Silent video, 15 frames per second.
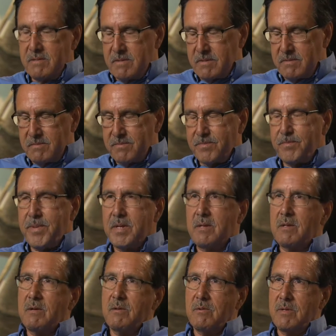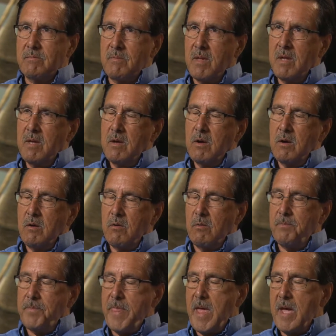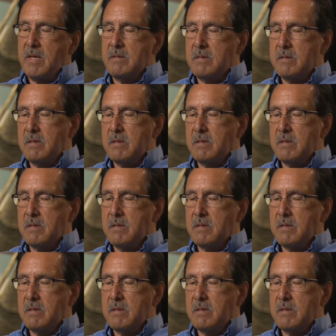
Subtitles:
the pillow and hope that